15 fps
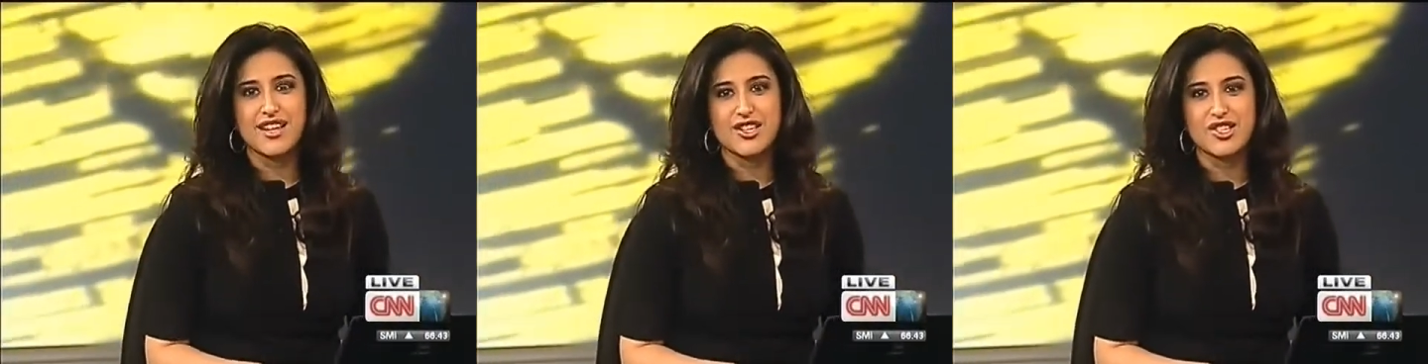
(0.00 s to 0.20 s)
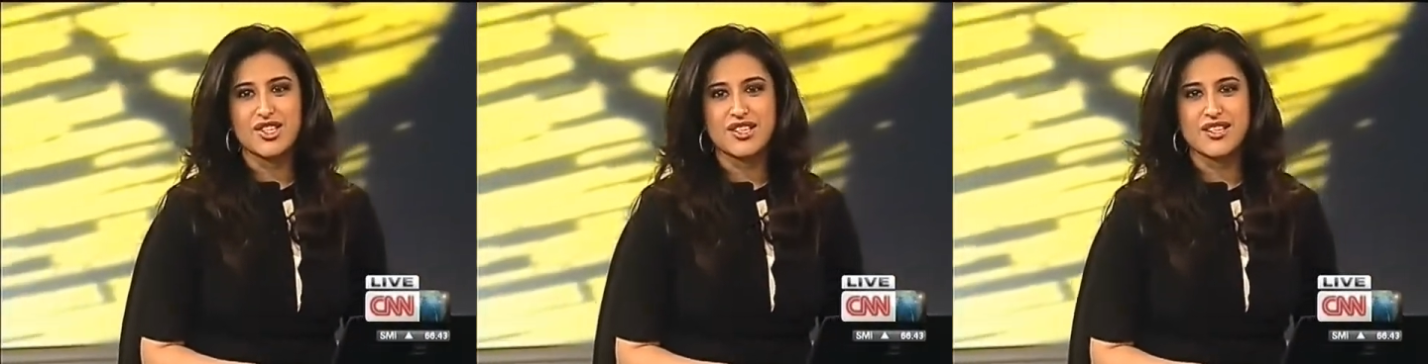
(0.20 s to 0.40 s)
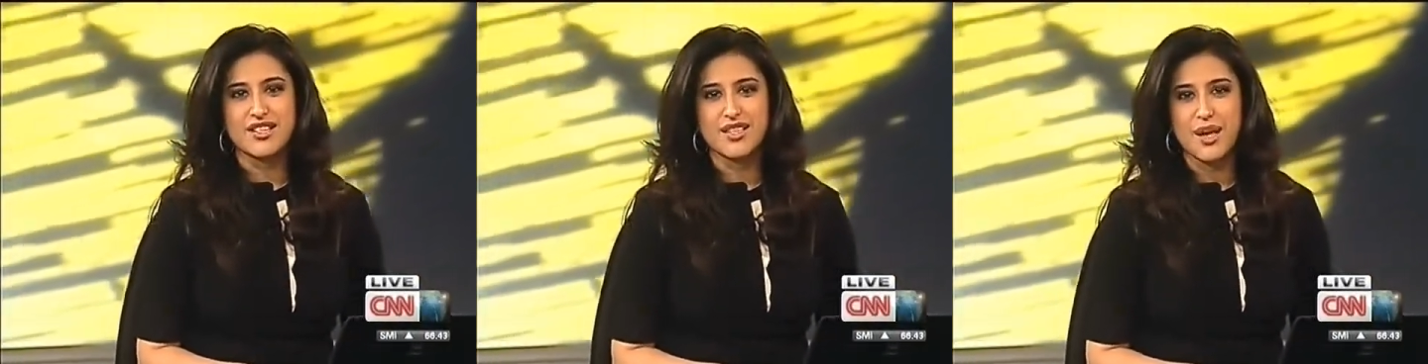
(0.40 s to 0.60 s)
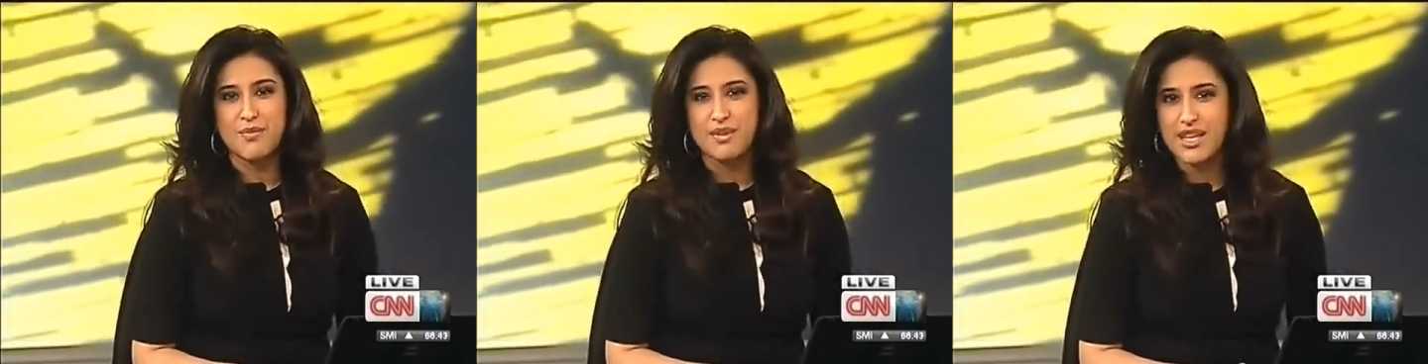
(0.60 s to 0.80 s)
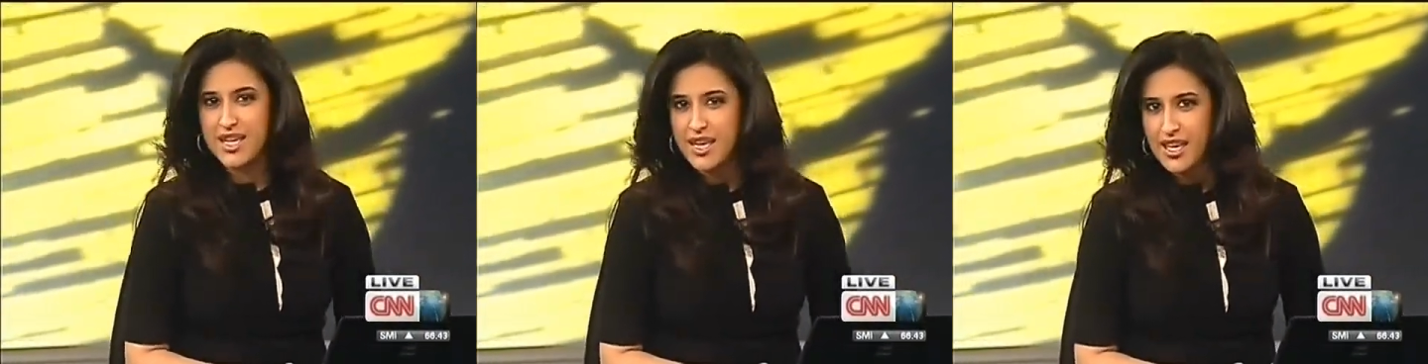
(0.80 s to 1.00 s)
night just as
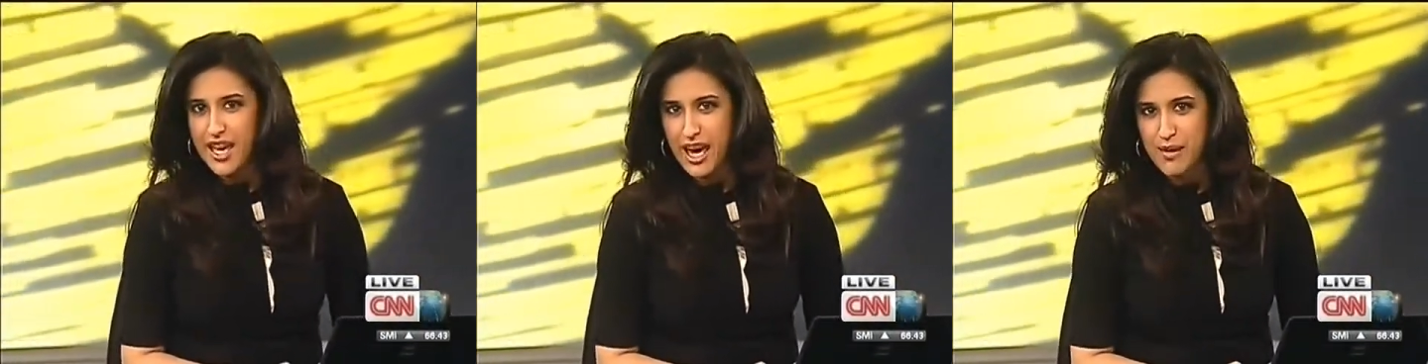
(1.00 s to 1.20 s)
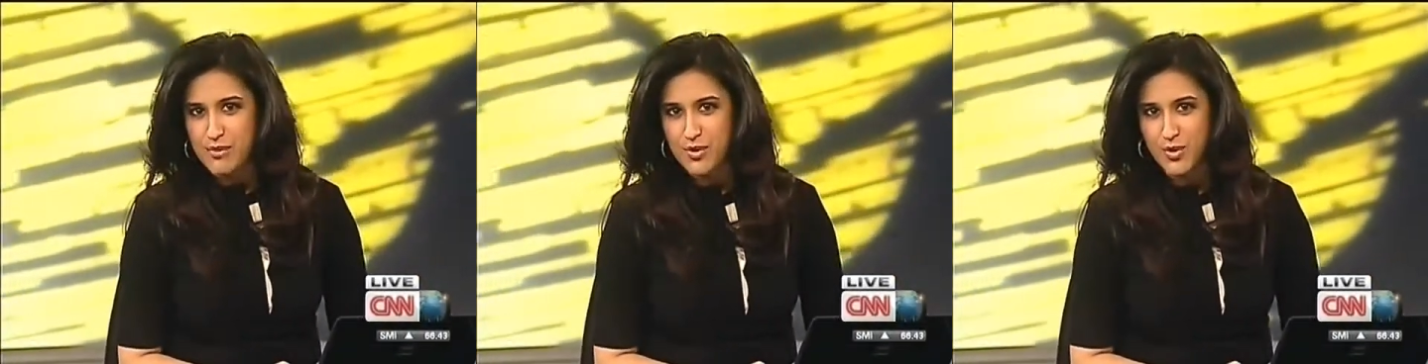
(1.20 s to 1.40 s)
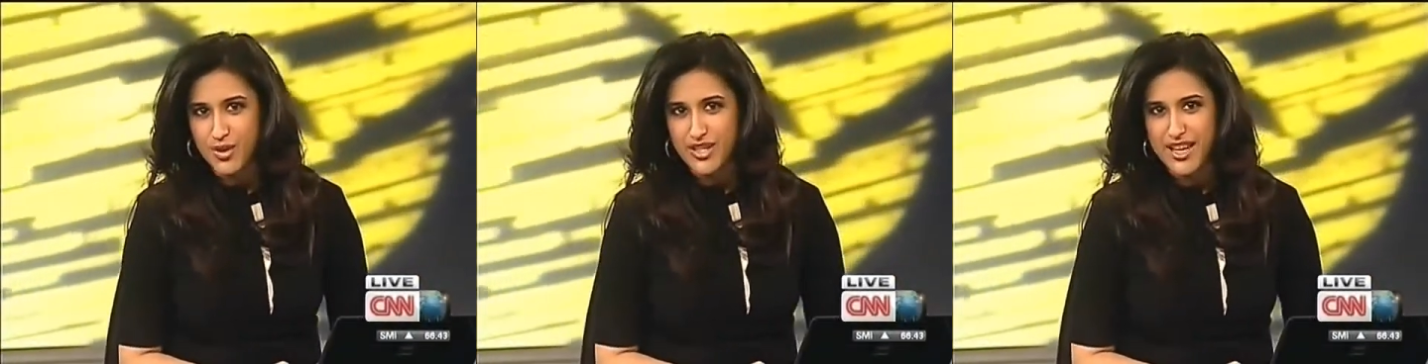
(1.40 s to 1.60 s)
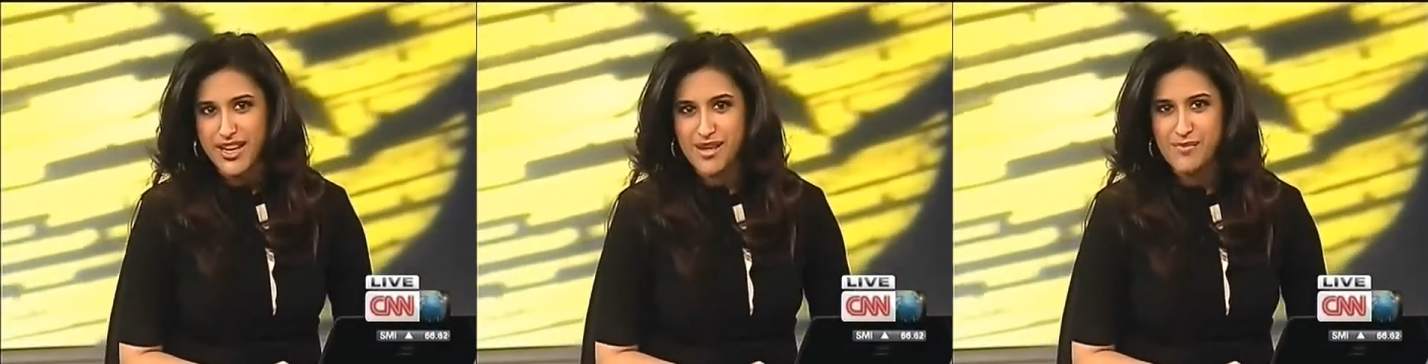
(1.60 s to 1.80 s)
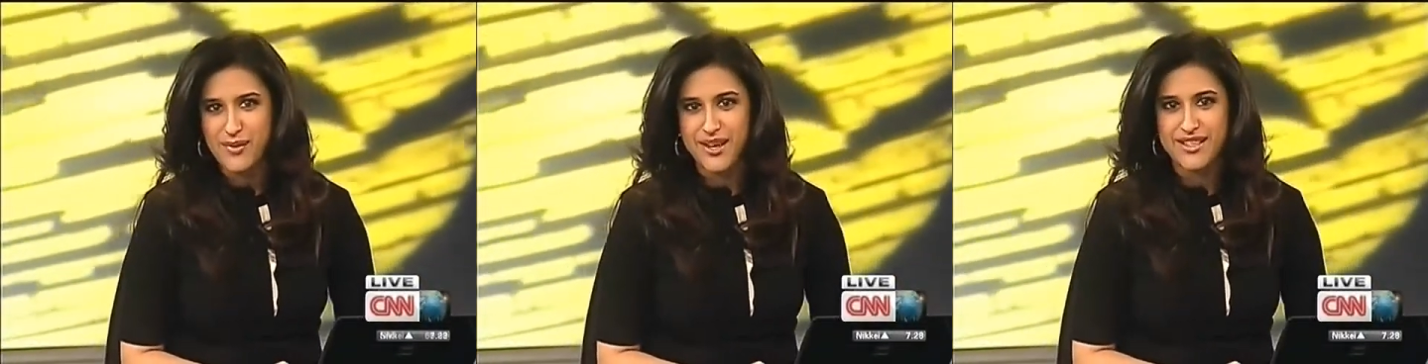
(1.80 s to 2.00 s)
some key games were
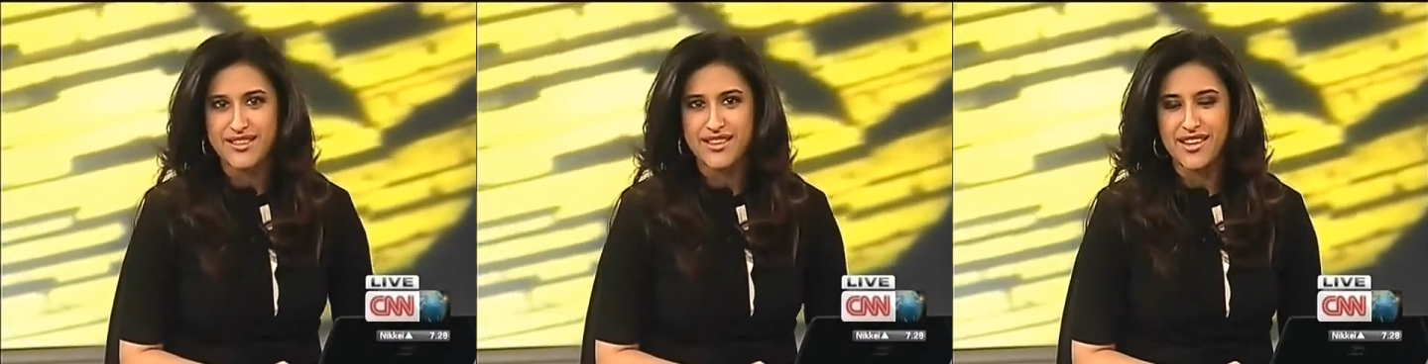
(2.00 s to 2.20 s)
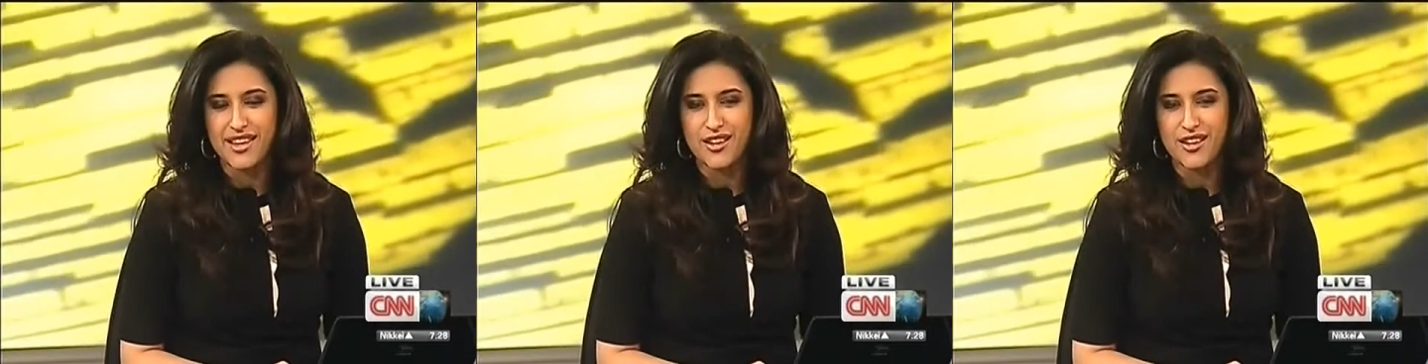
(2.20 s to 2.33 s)
taking place in